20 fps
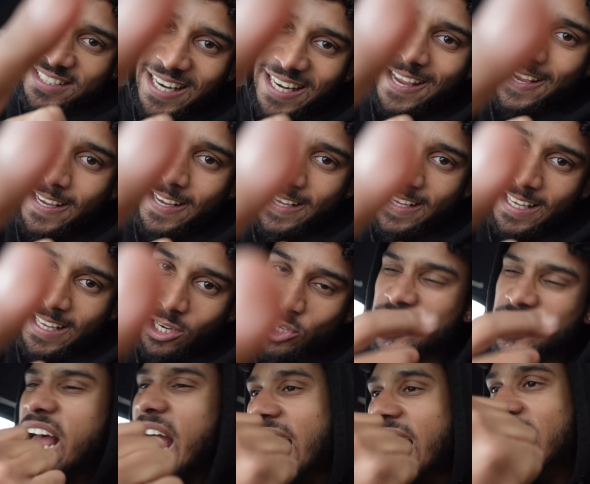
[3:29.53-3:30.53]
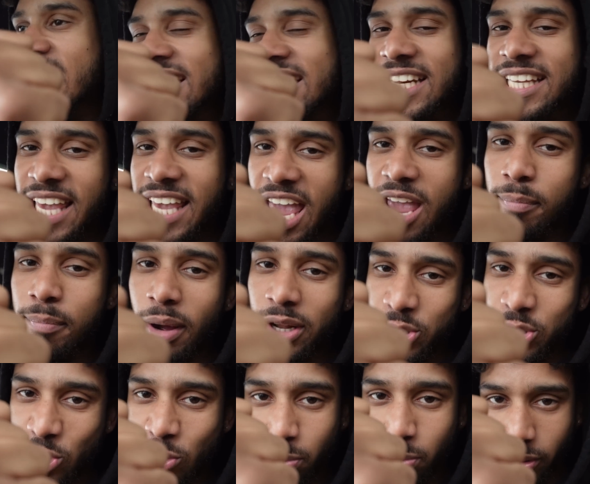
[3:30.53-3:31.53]
Nah? Because I really care about
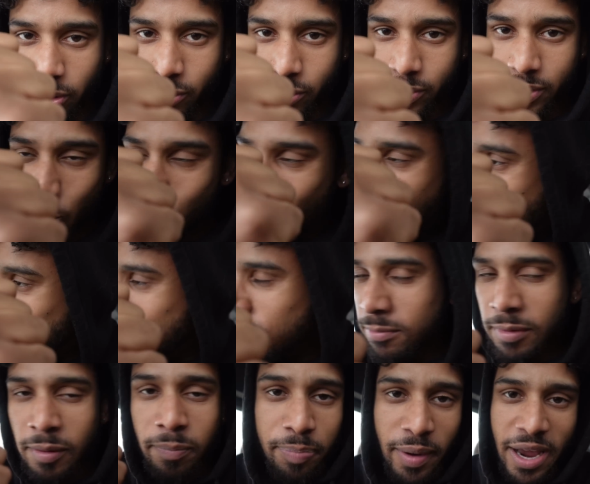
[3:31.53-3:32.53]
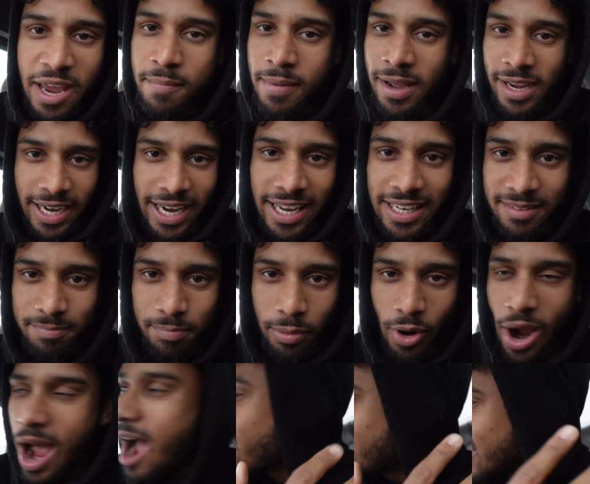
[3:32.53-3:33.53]
you, bro. You're helping me pay my rent, bro.
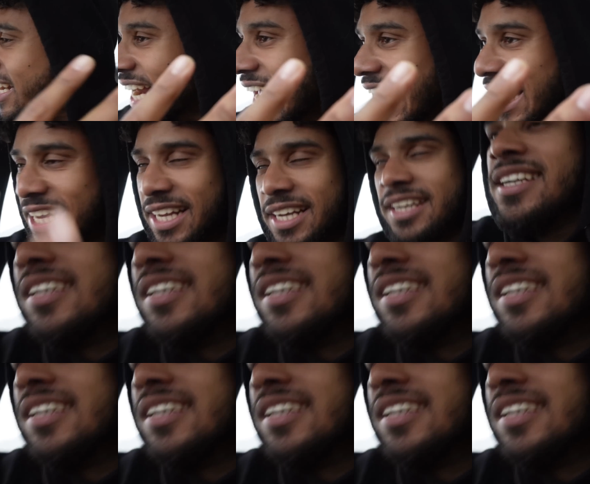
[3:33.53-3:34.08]
How can I...